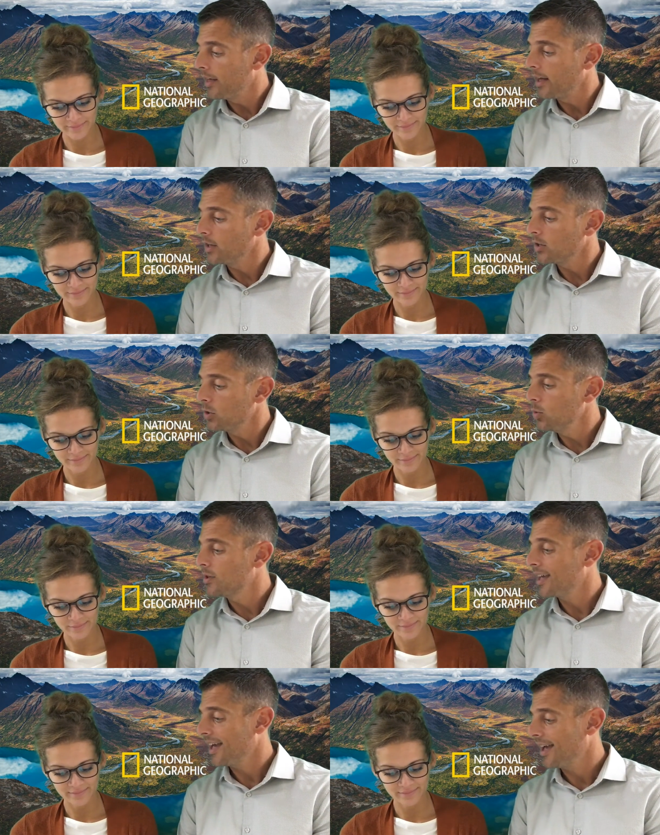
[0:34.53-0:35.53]
Speaker 1: that you
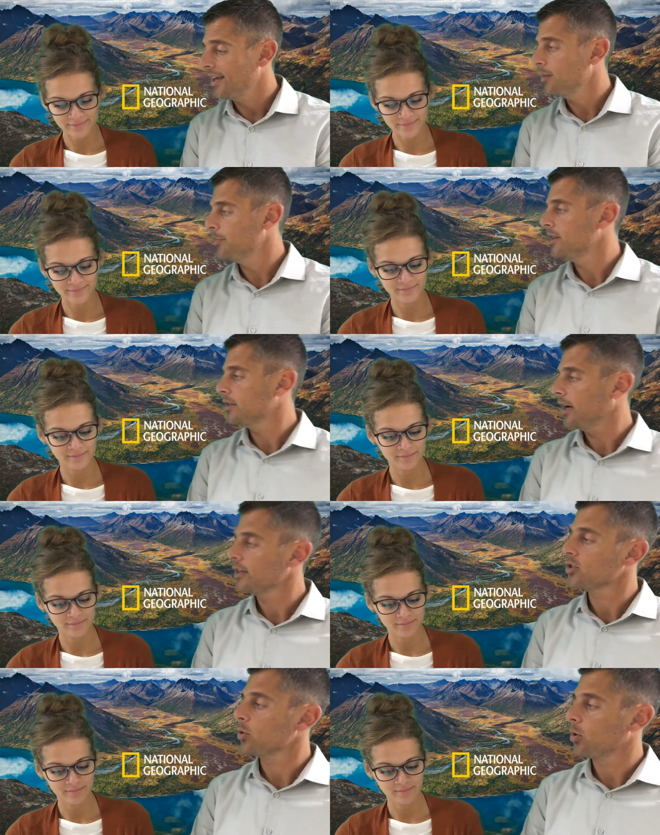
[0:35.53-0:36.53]
can be
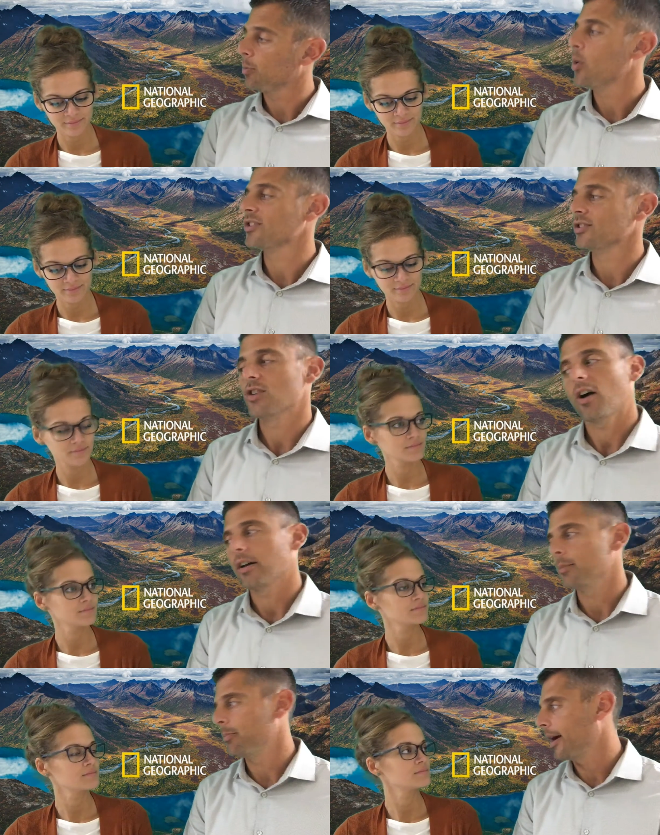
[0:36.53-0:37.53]
touched or poison
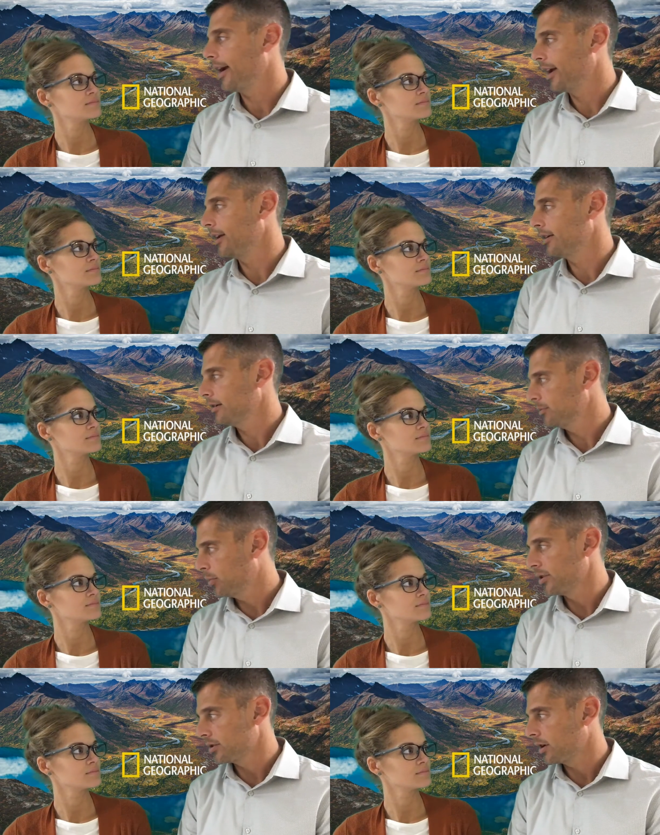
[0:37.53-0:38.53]
darted by a
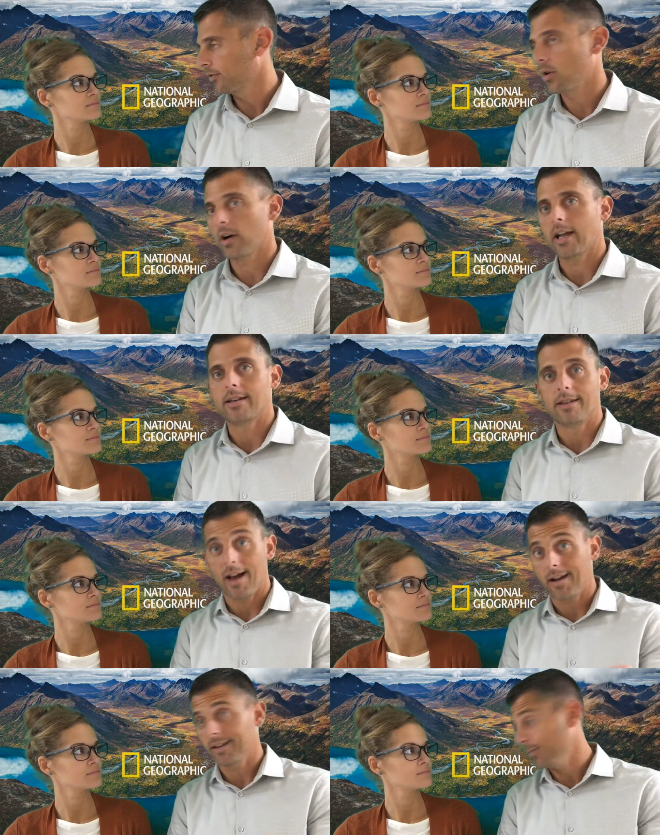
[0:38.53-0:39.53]
poison dart frog and
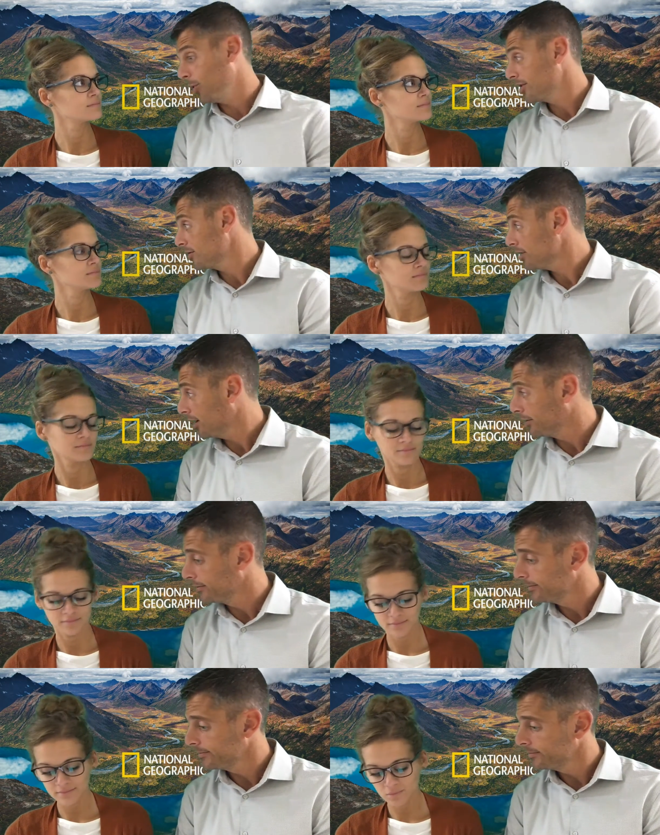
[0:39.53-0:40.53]
not get poisoned
Speaker 2: yourself?
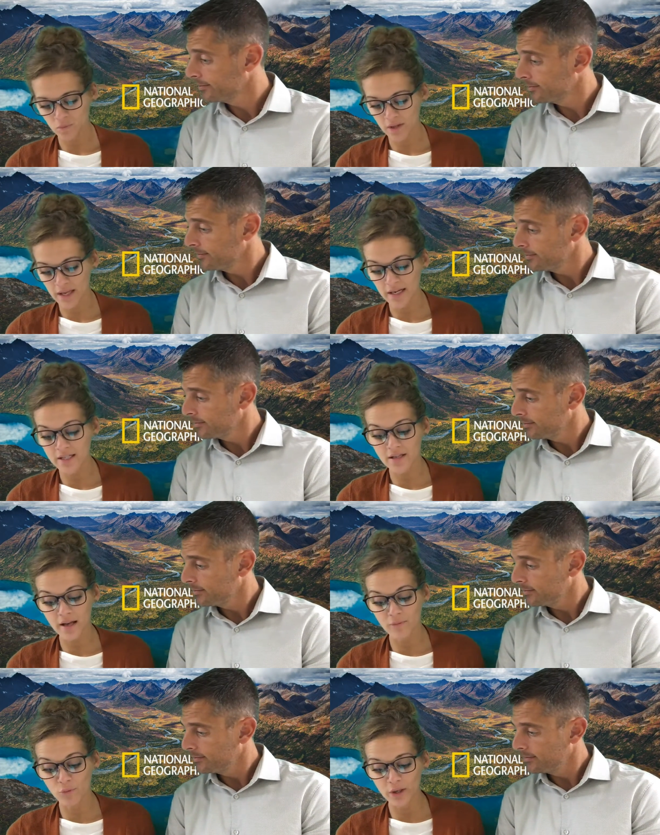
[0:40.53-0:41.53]
Mm, that is
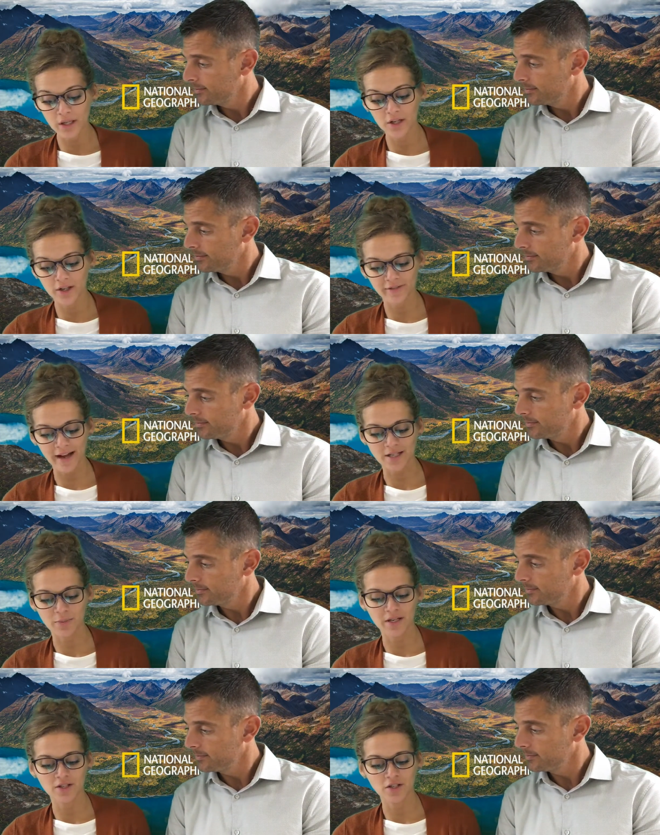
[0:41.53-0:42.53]
really a good fact
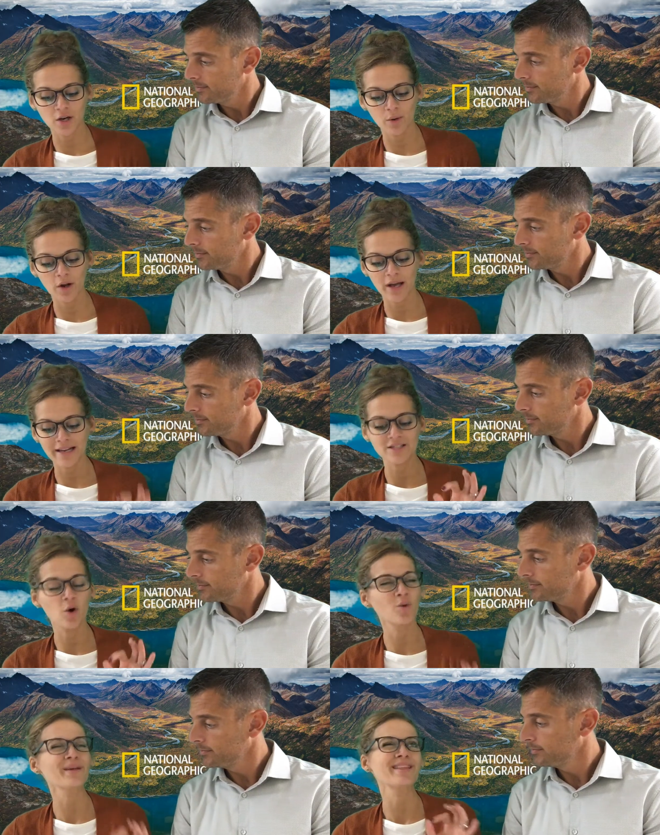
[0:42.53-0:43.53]
because you know what? It is
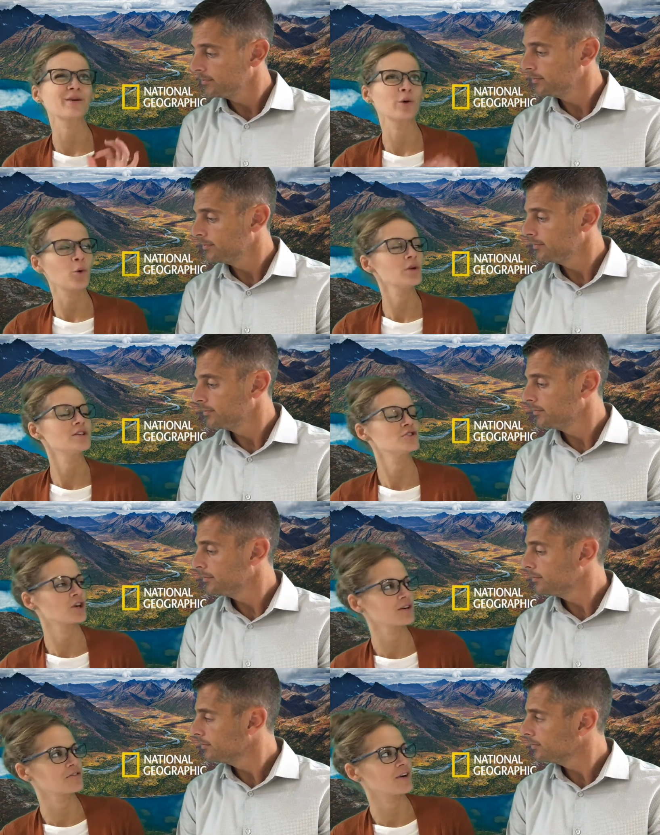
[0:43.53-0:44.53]
only the golden
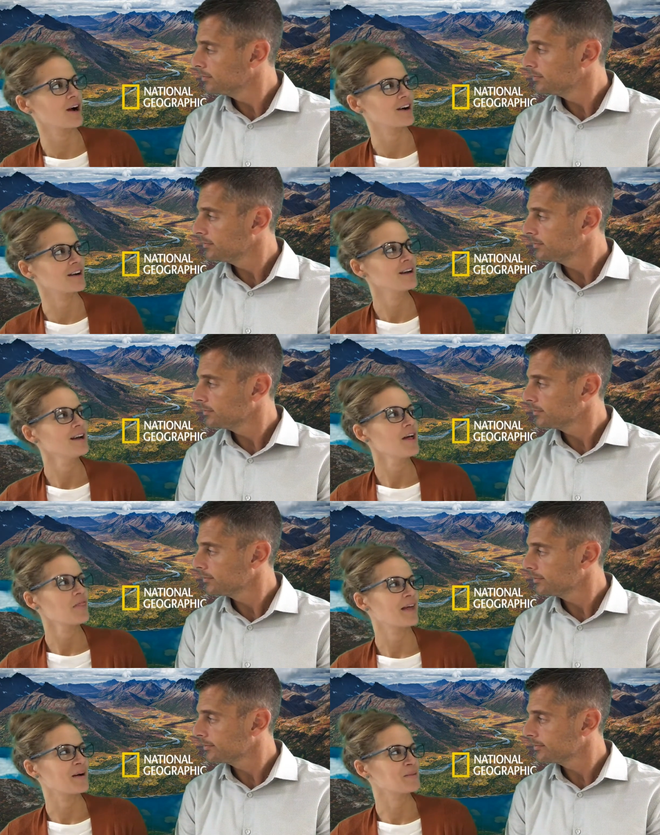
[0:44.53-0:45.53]
dart frog
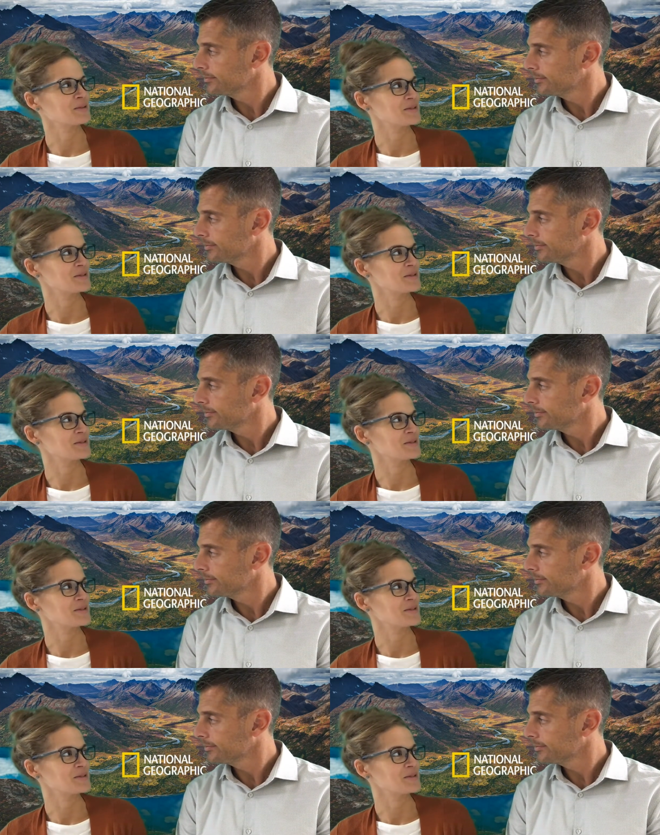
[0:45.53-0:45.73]
that will